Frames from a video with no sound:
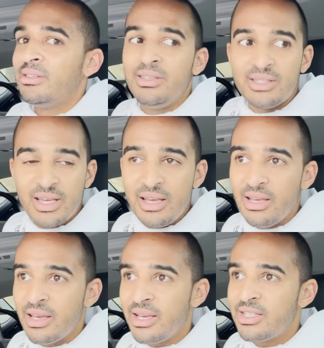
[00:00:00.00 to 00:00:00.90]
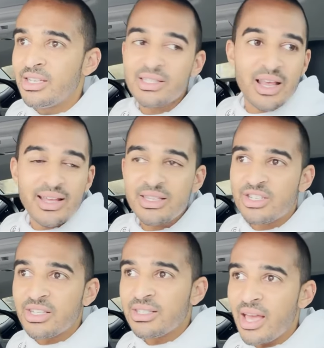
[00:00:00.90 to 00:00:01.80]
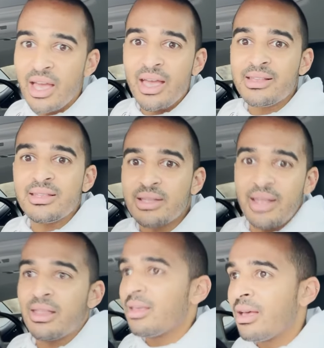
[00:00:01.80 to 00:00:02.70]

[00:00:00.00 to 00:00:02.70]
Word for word: You see? He just, it's just like, it's, it's,